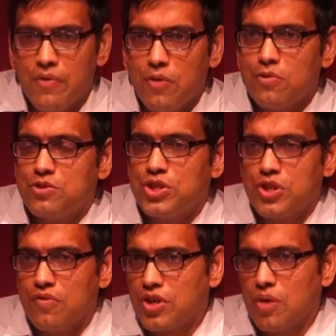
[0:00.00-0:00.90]
Everyone was
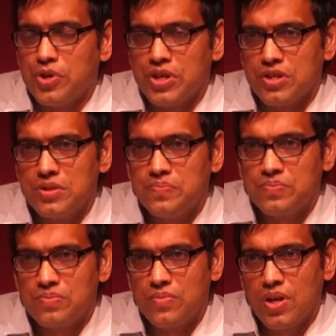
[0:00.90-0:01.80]
switching off the computers.
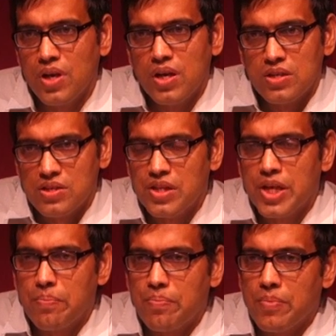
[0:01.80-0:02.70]

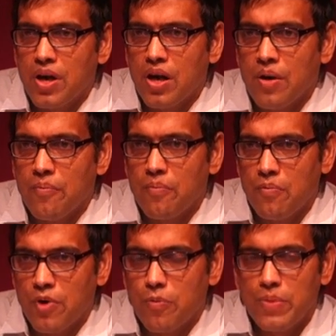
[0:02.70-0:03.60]
Sandeep,
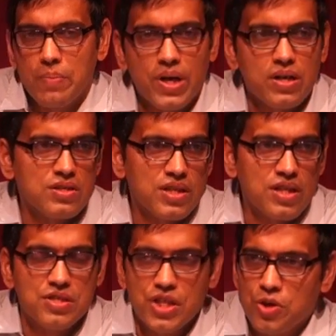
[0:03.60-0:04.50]
one of my partners
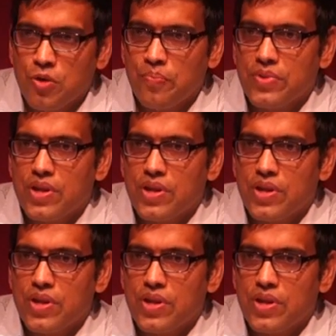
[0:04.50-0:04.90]
and our CEO,